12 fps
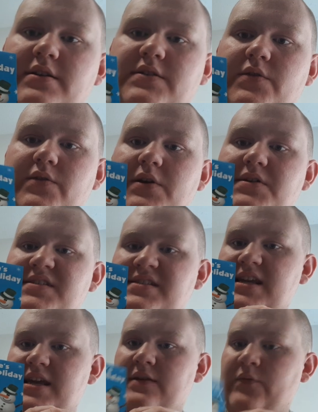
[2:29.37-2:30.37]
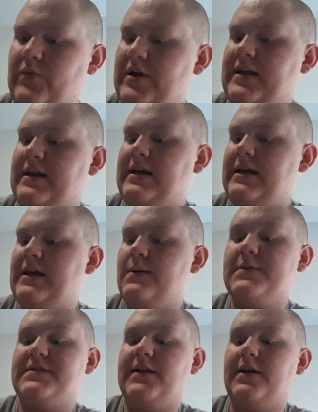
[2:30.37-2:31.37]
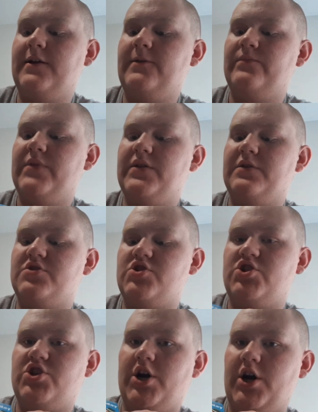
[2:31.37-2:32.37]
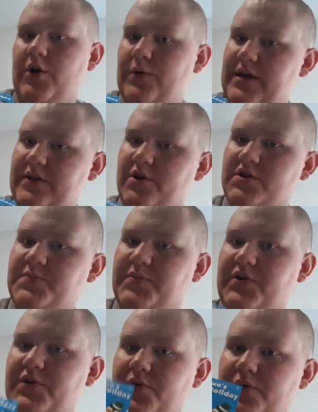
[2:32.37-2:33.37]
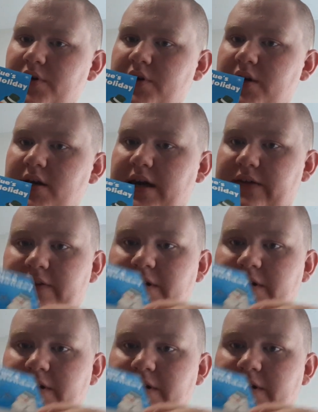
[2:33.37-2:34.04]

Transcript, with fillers: So there's Steve when he was little, and there's Joe, and there's Blue, and